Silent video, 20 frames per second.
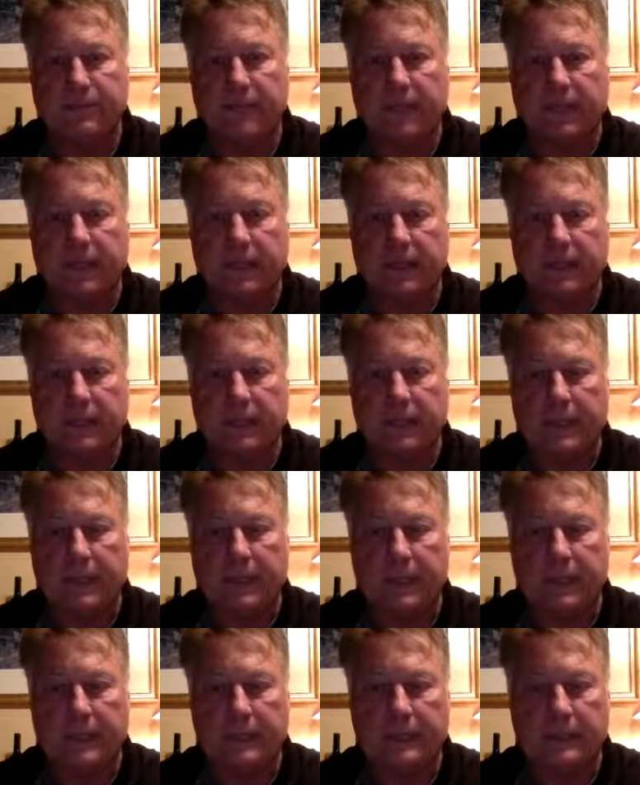and we
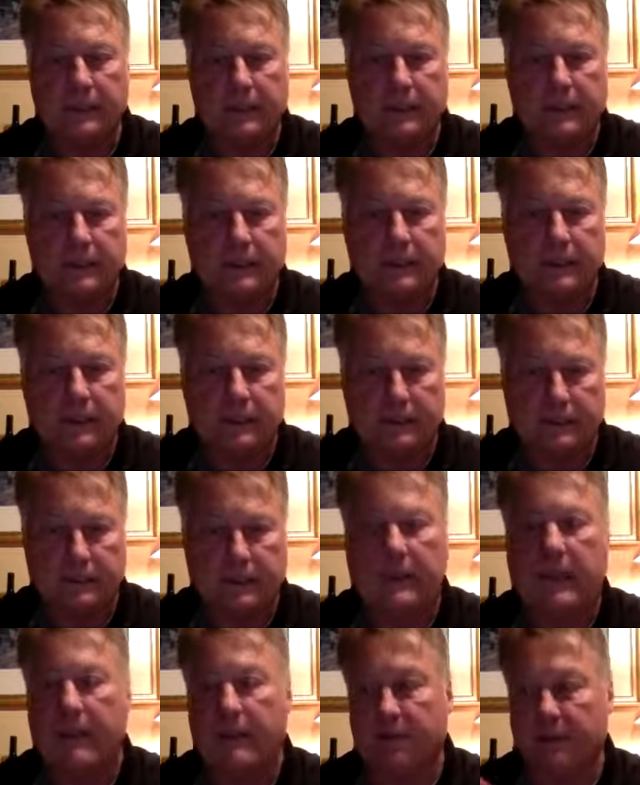had
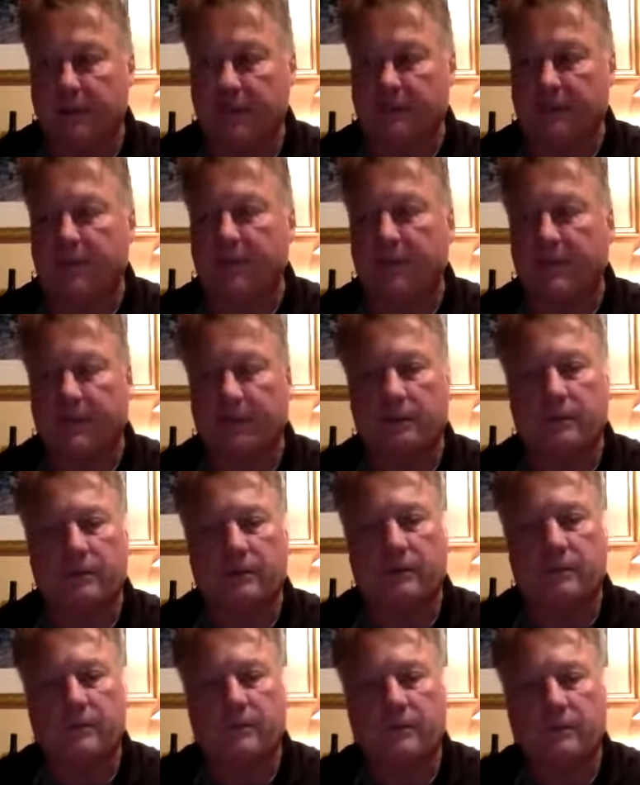the Cabernet Sauvignon
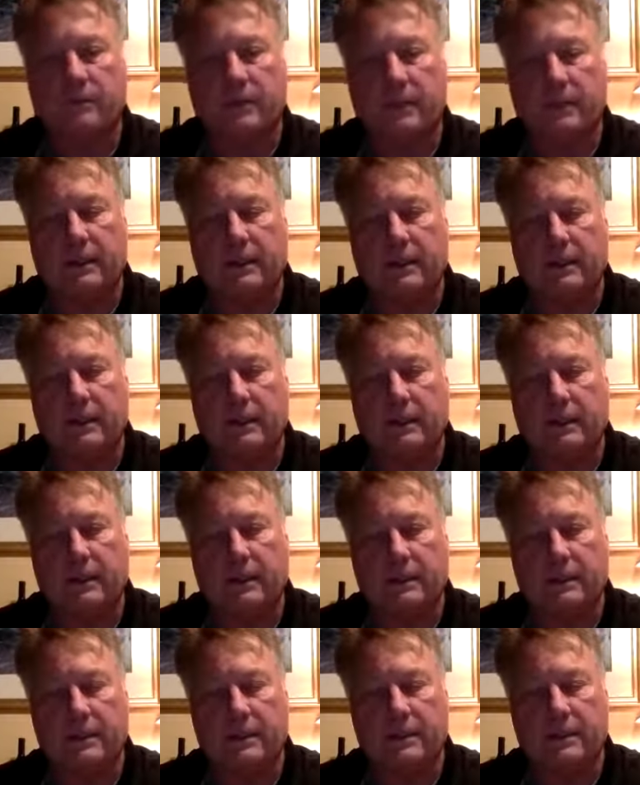with it, and
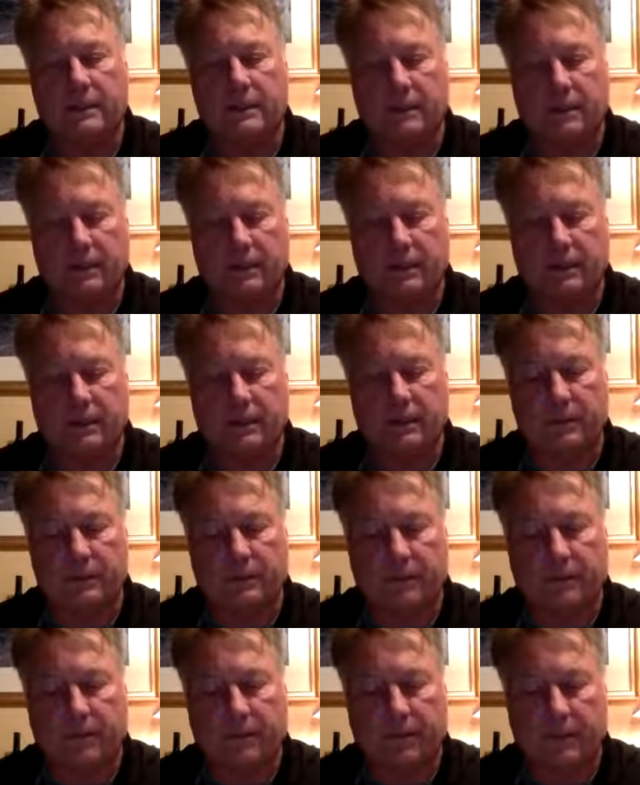it was a
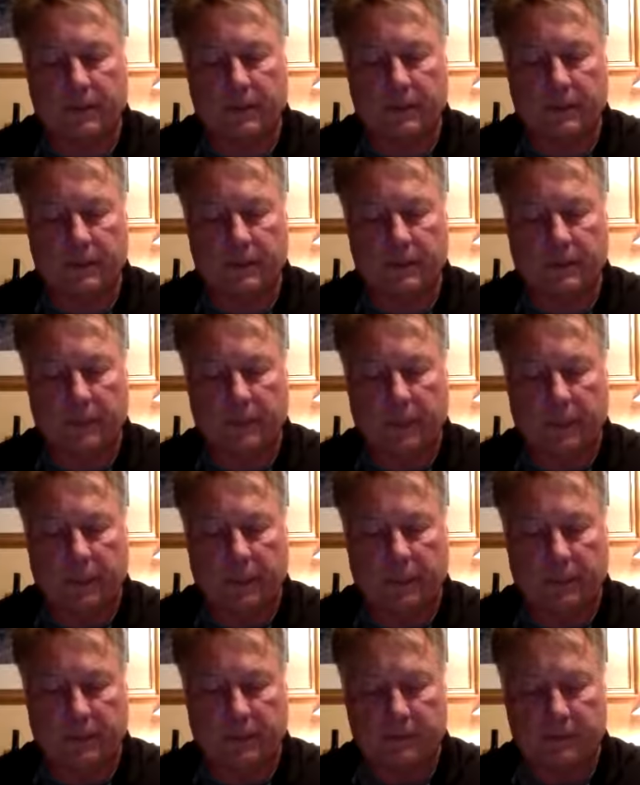
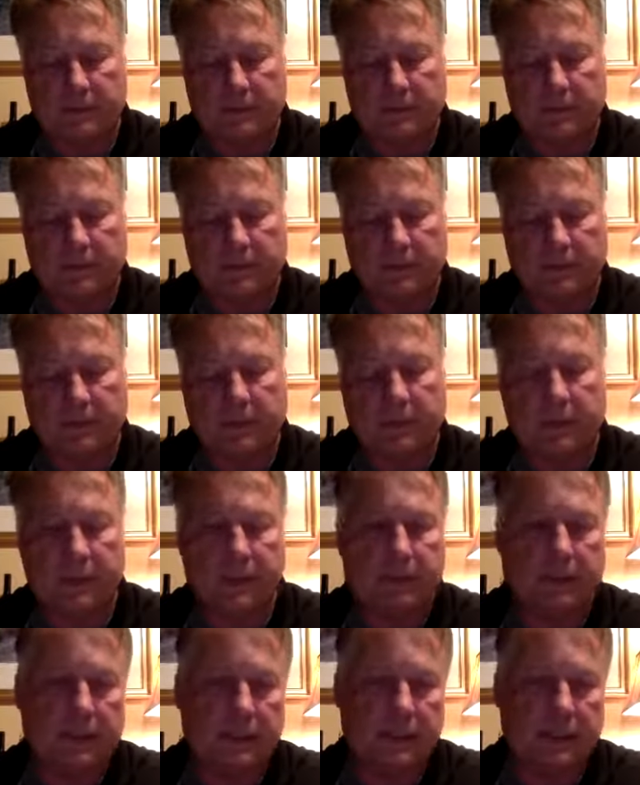perfect pairing.
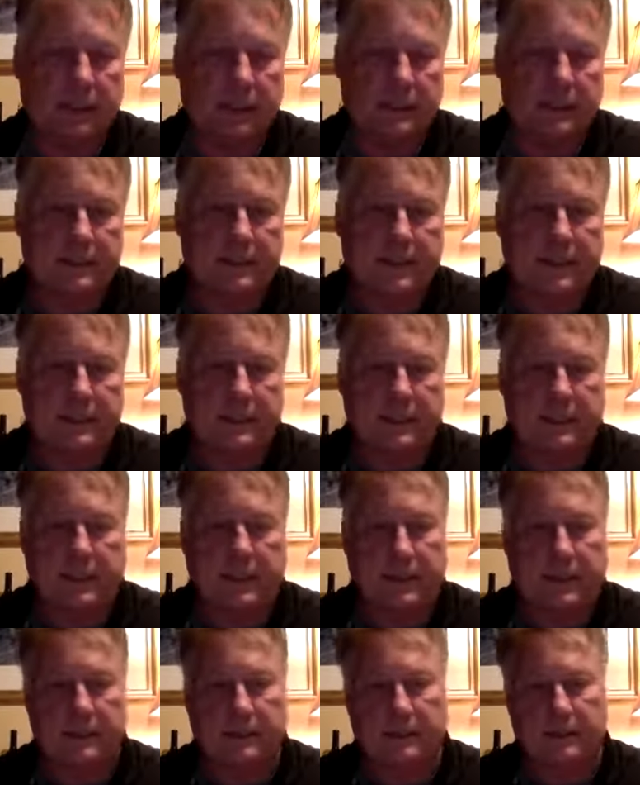We had a nice side
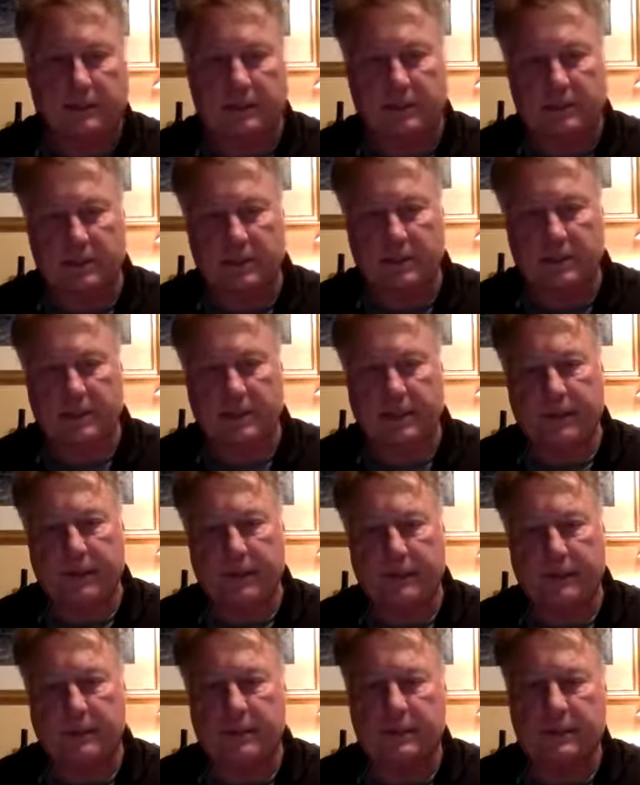salad and some
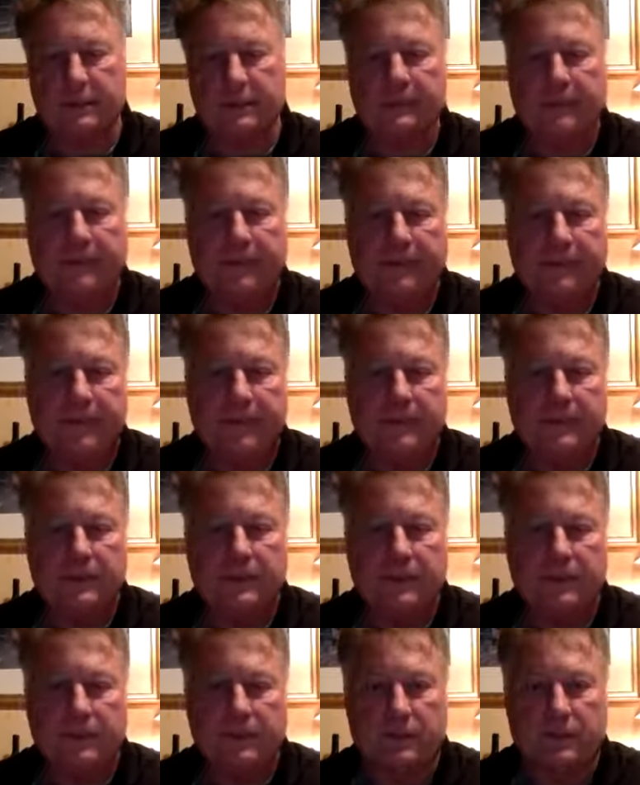asparagus,
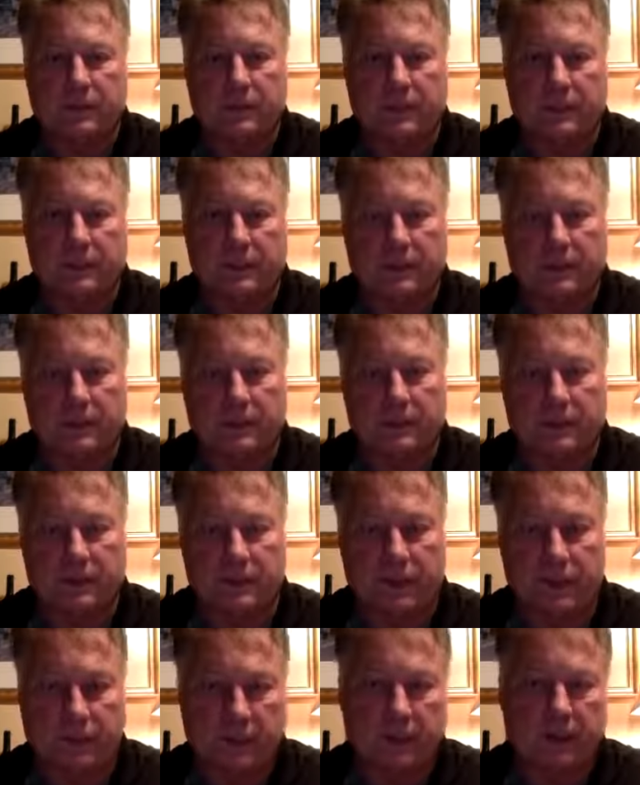so those
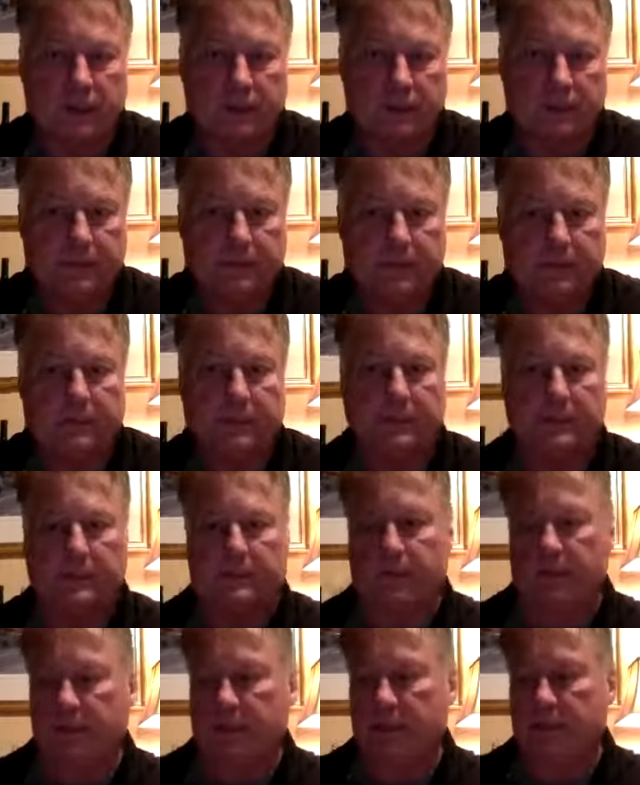held up as
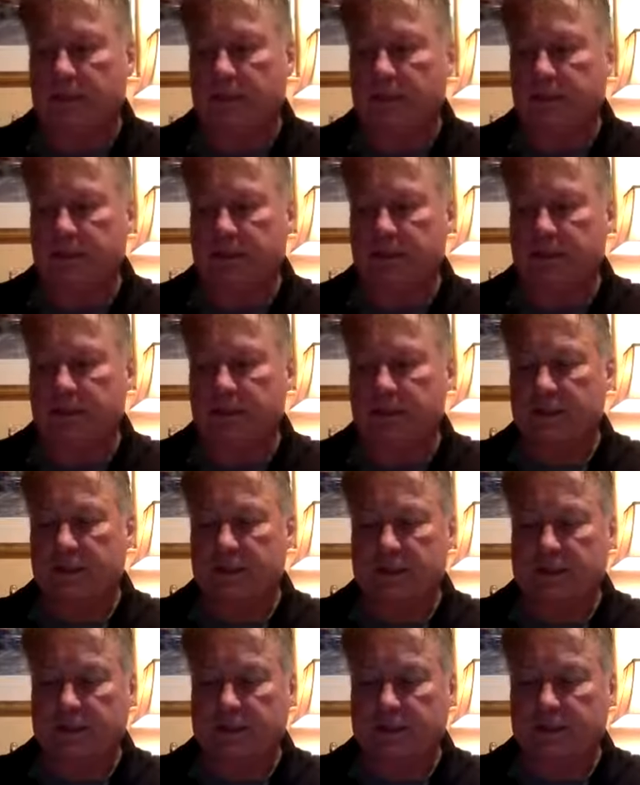well. It's
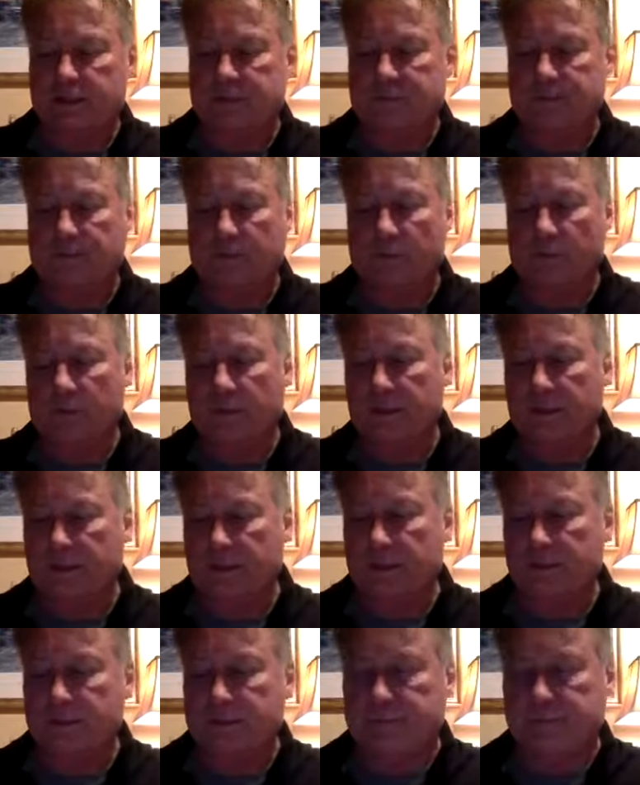just a really
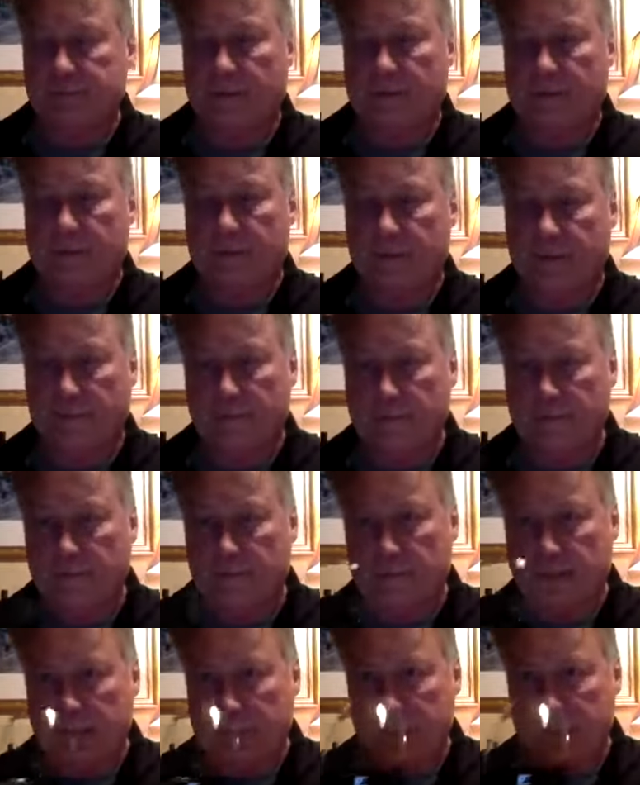fun
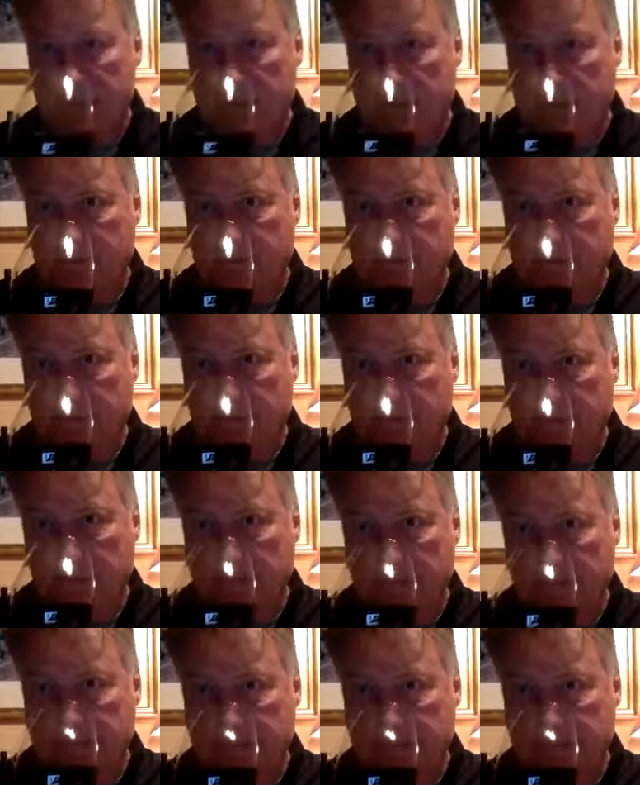match and a fun pairing.